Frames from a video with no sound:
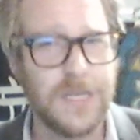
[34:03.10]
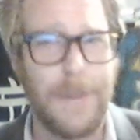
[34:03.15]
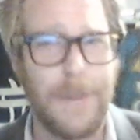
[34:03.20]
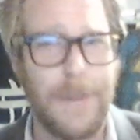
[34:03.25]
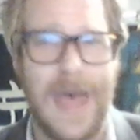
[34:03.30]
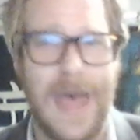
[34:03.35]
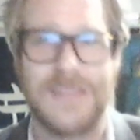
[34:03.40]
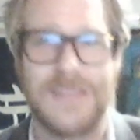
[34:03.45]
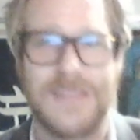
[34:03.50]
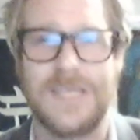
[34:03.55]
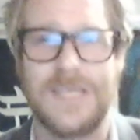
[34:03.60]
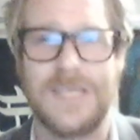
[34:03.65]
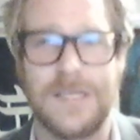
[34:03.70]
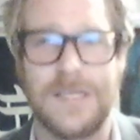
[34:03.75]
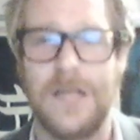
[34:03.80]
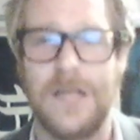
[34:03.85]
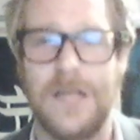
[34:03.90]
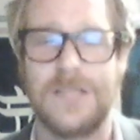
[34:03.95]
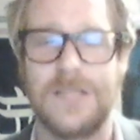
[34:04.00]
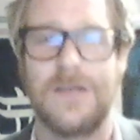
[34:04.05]
into
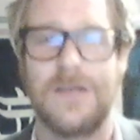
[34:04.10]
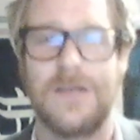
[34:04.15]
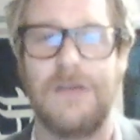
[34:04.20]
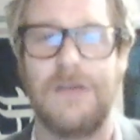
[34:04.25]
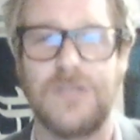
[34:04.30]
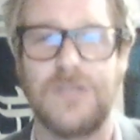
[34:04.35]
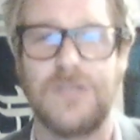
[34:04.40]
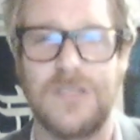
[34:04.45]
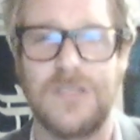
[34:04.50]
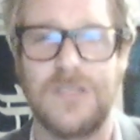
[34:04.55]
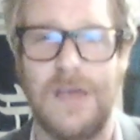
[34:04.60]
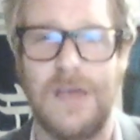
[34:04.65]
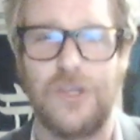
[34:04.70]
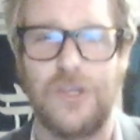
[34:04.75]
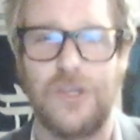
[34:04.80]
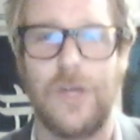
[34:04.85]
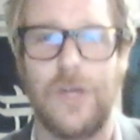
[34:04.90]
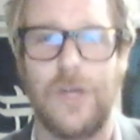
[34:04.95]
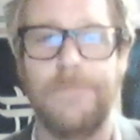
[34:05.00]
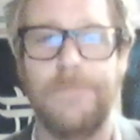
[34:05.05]
passing this
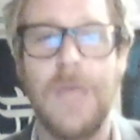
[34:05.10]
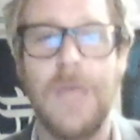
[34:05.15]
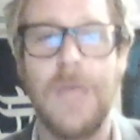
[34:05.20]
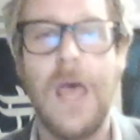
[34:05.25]
legislation.